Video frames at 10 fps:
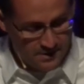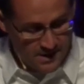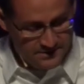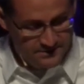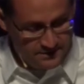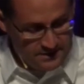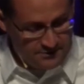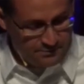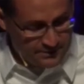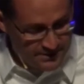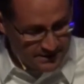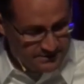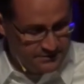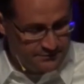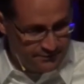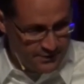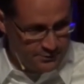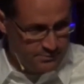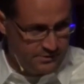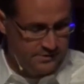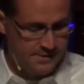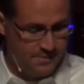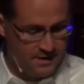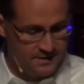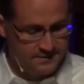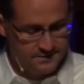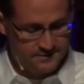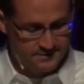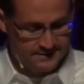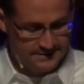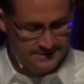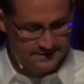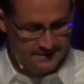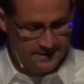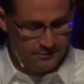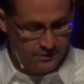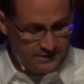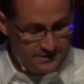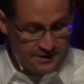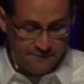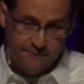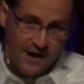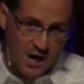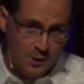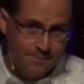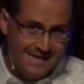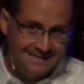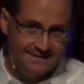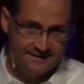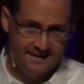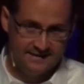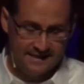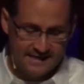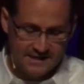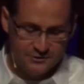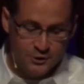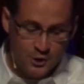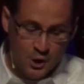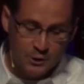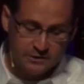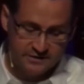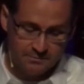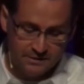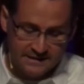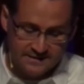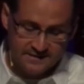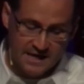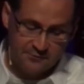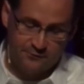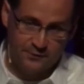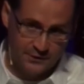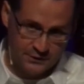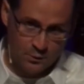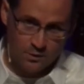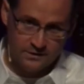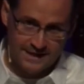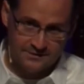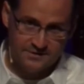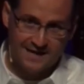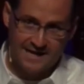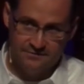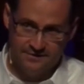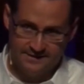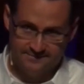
Hesed love protects the vulnerable among us. It creates an environment that is noticeably safer than the world outside of it.